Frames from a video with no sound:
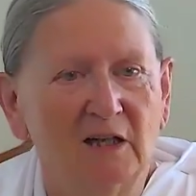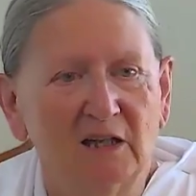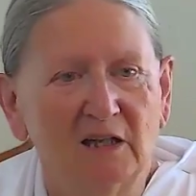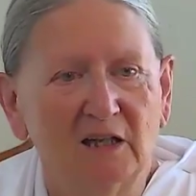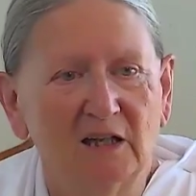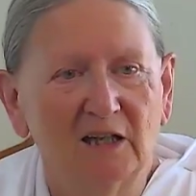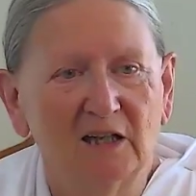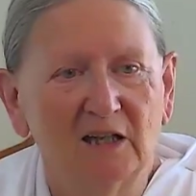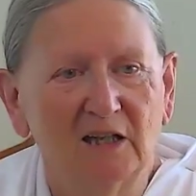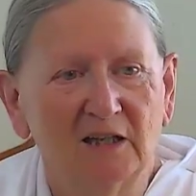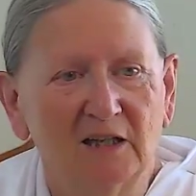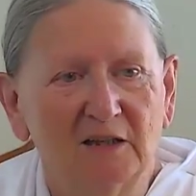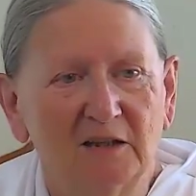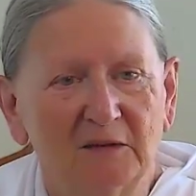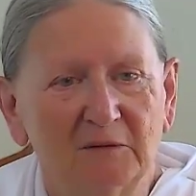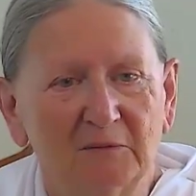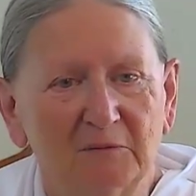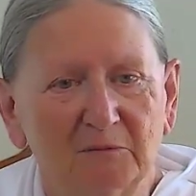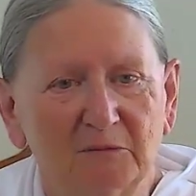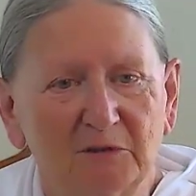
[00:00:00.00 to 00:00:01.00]

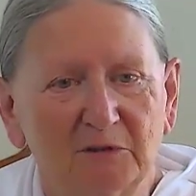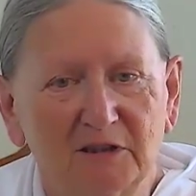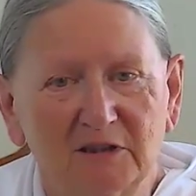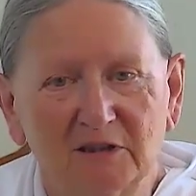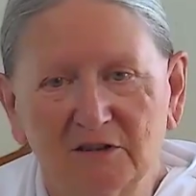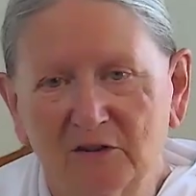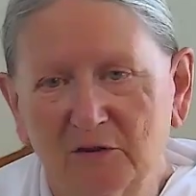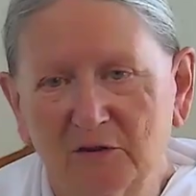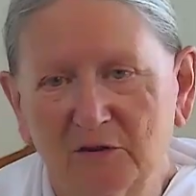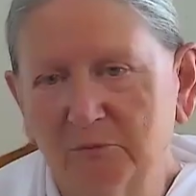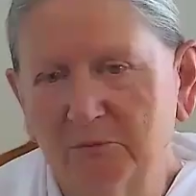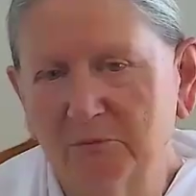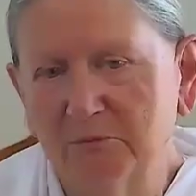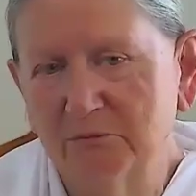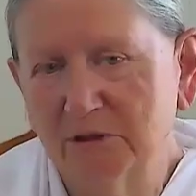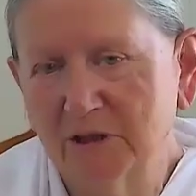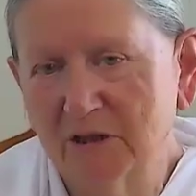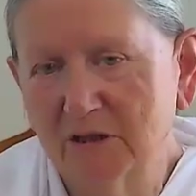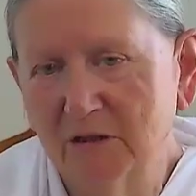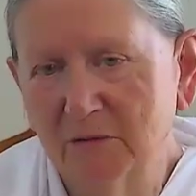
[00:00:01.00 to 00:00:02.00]
But it's
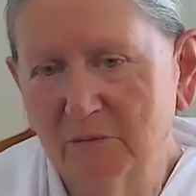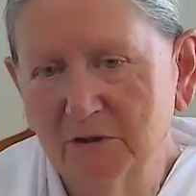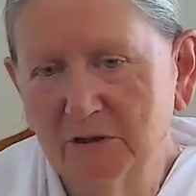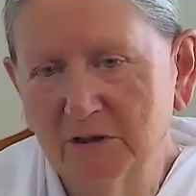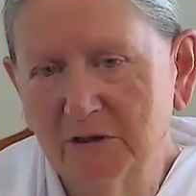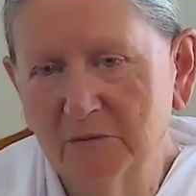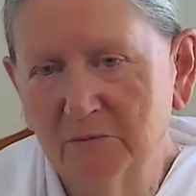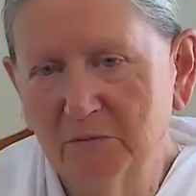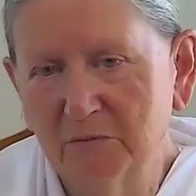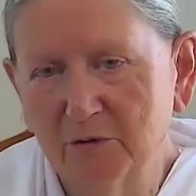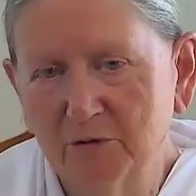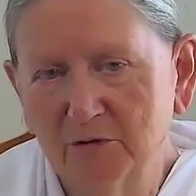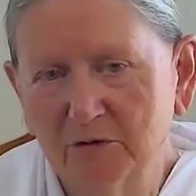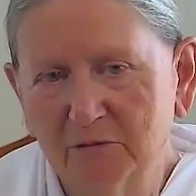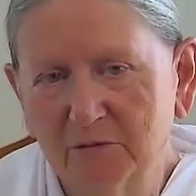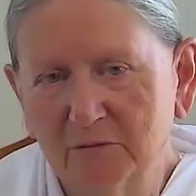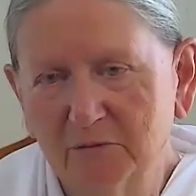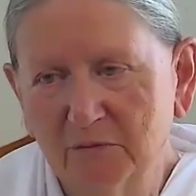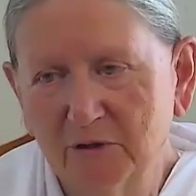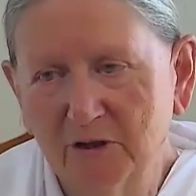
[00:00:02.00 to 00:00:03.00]
become an
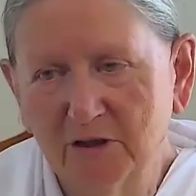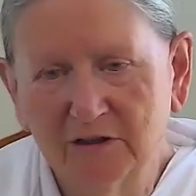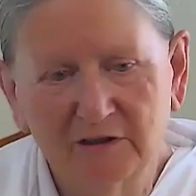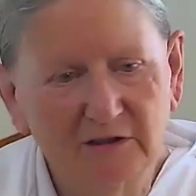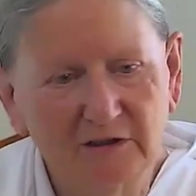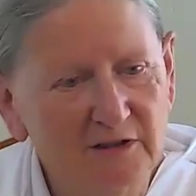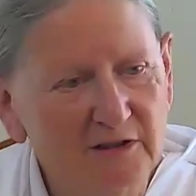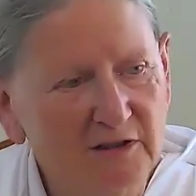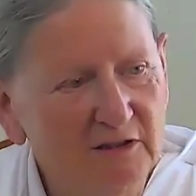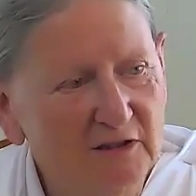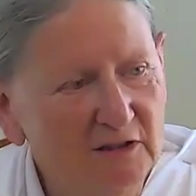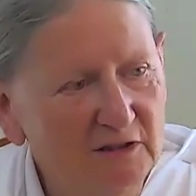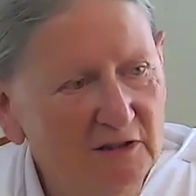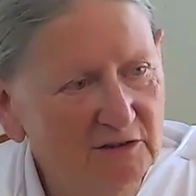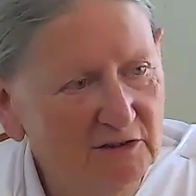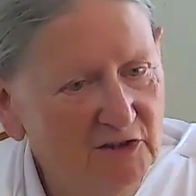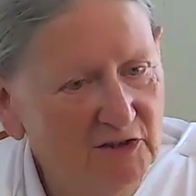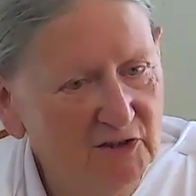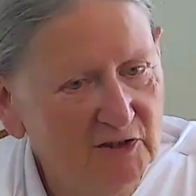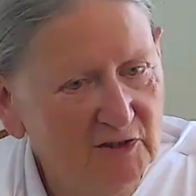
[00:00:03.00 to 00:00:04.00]
important part of the
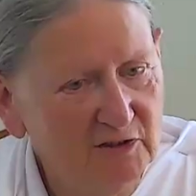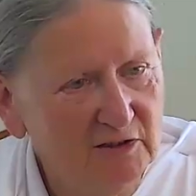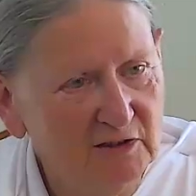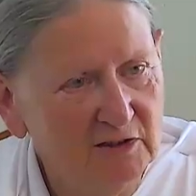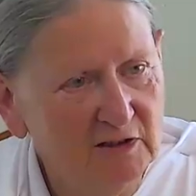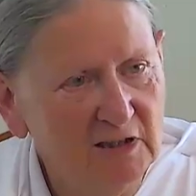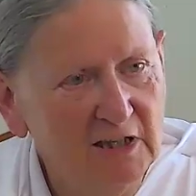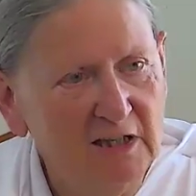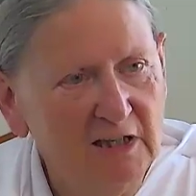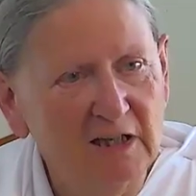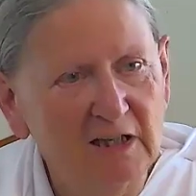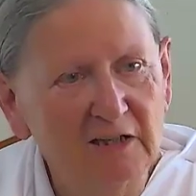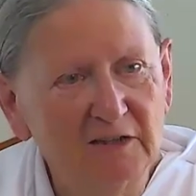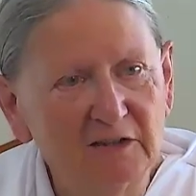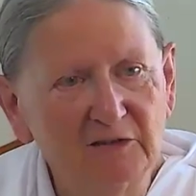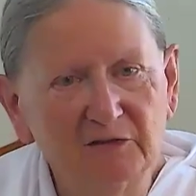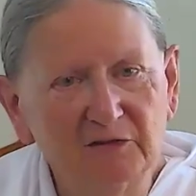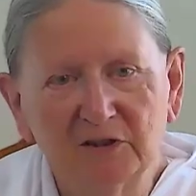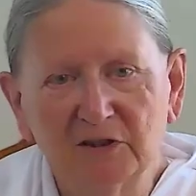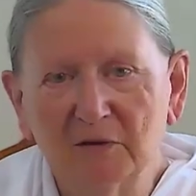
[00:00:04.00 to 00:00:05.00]
culture. And
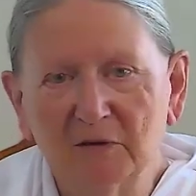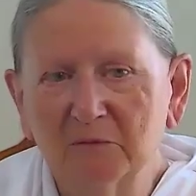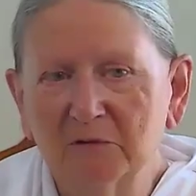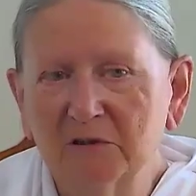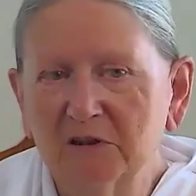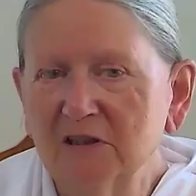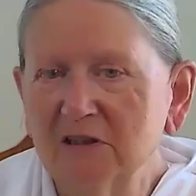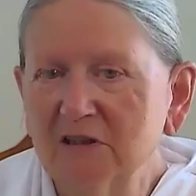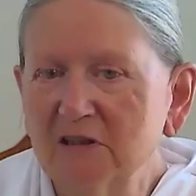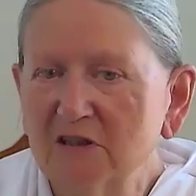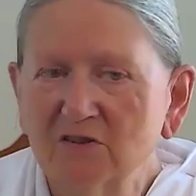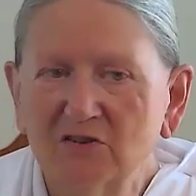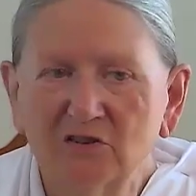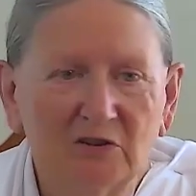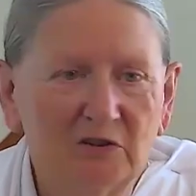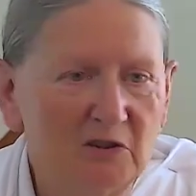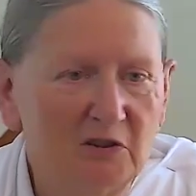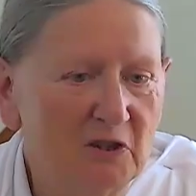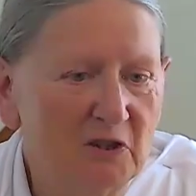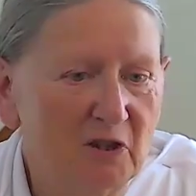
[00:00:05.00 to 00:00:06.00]
if somebody
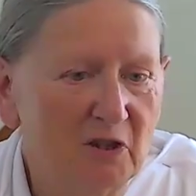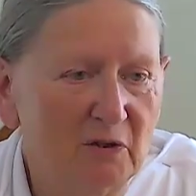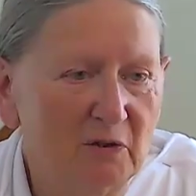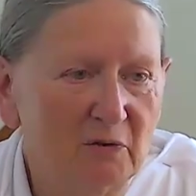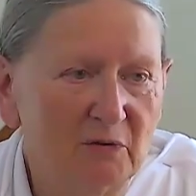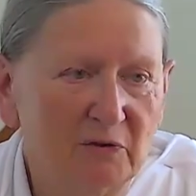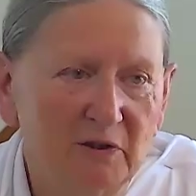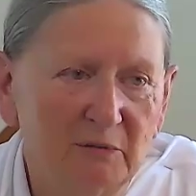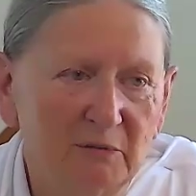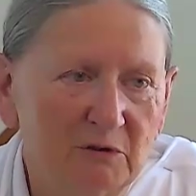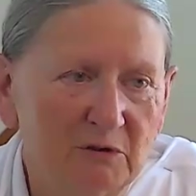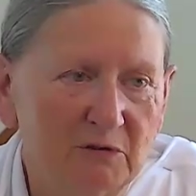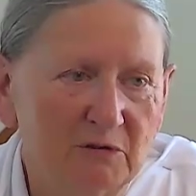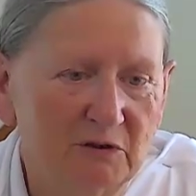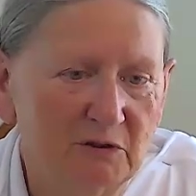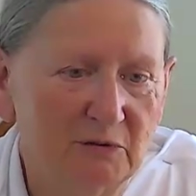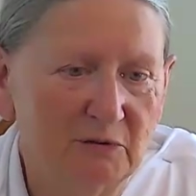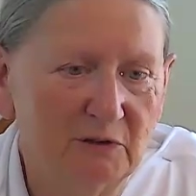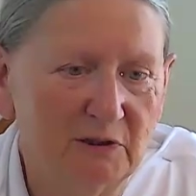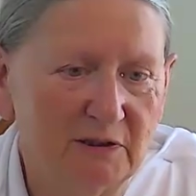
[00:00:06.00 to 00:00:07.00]
doesn't know, they won't
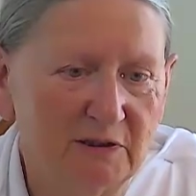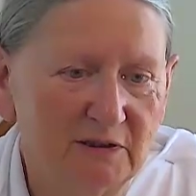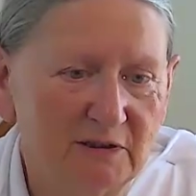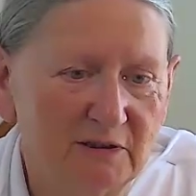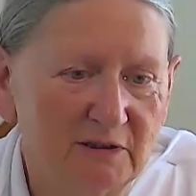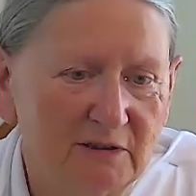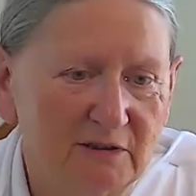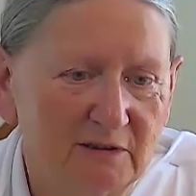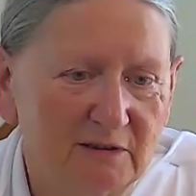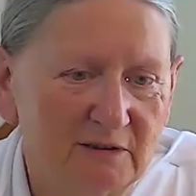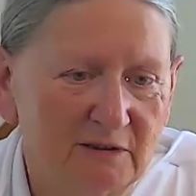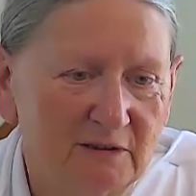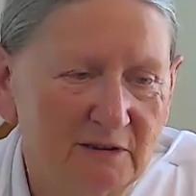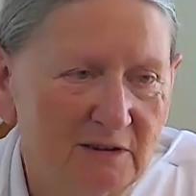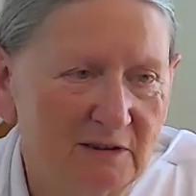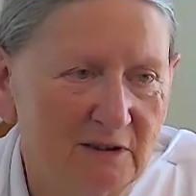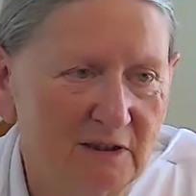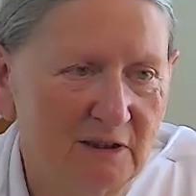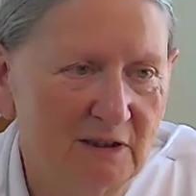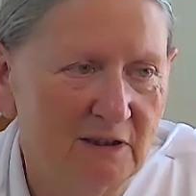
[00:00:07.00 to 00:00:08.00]
do it.
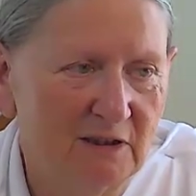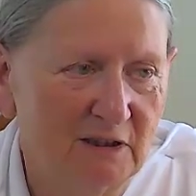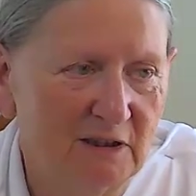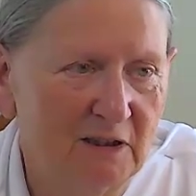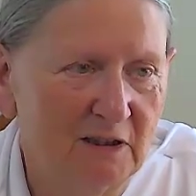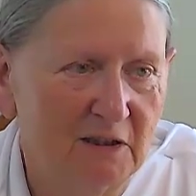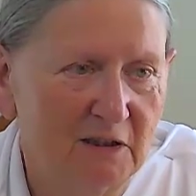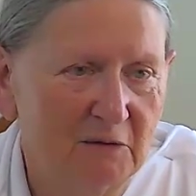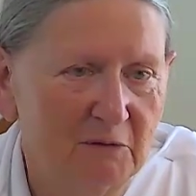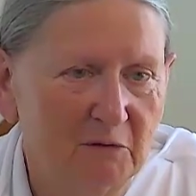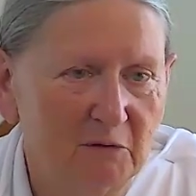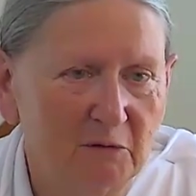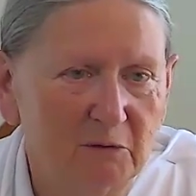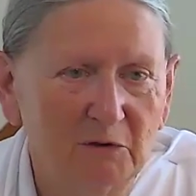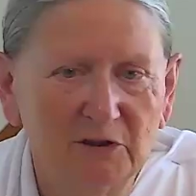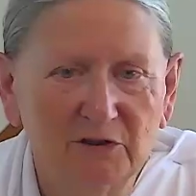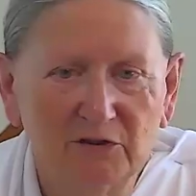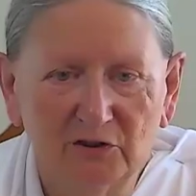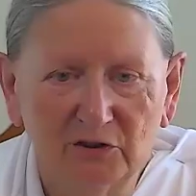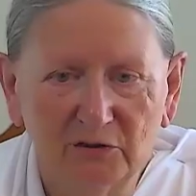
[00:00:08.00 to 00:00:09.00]
But
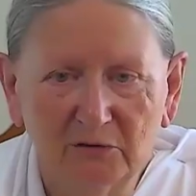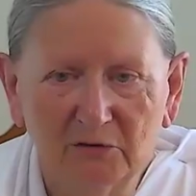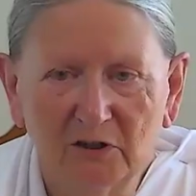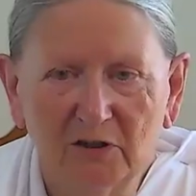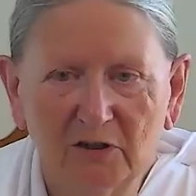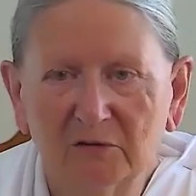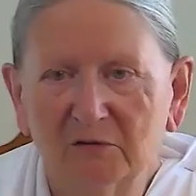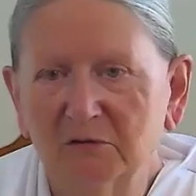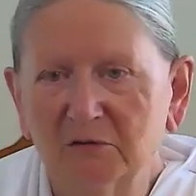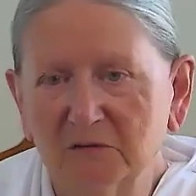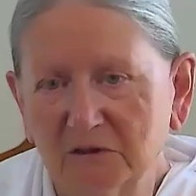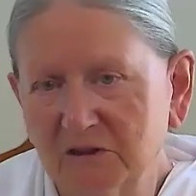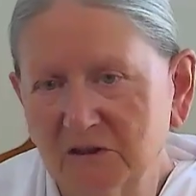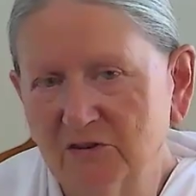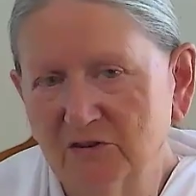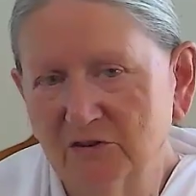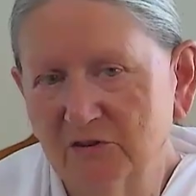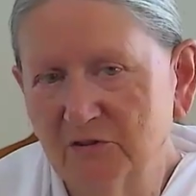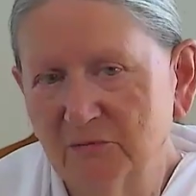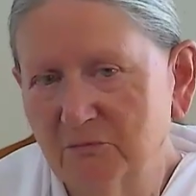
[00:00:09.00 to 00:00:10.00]
once you know,
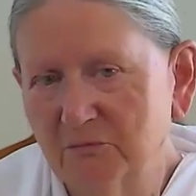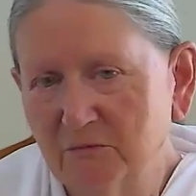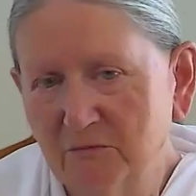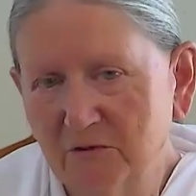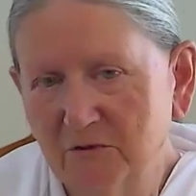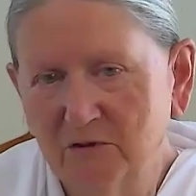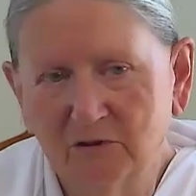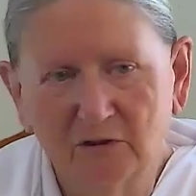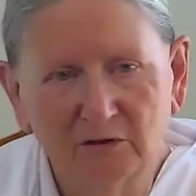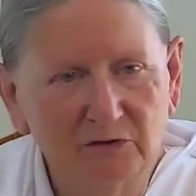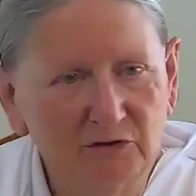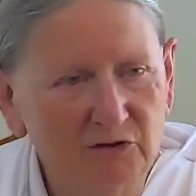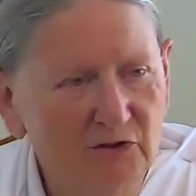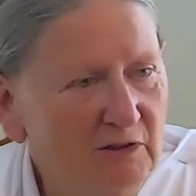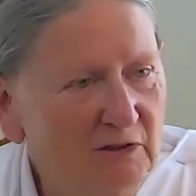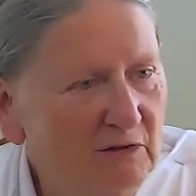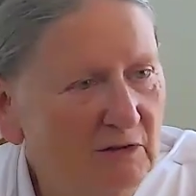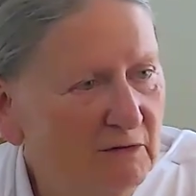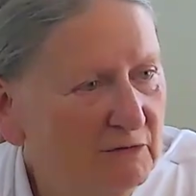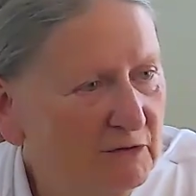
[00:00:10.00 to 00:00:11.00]
it's no
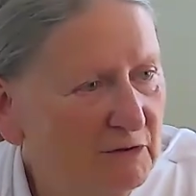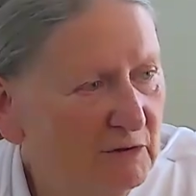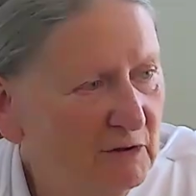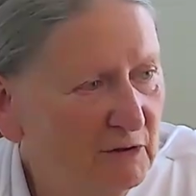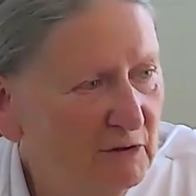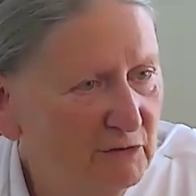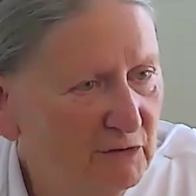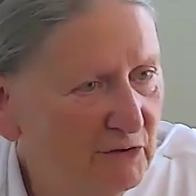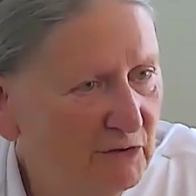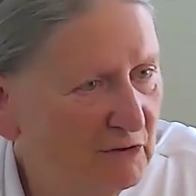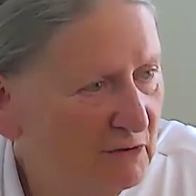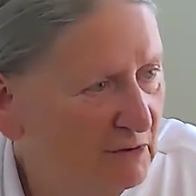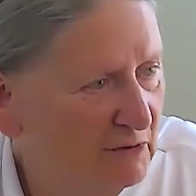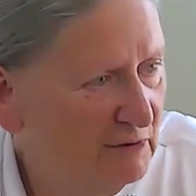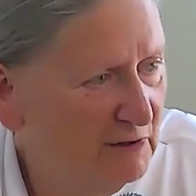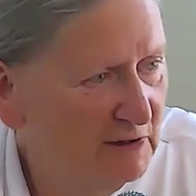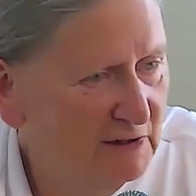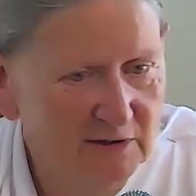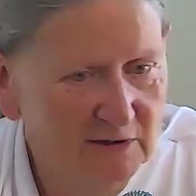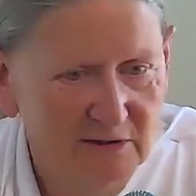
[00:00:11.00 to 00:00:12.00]
skin off your nose to do
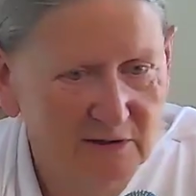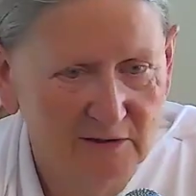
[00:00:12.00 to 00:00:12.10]
it.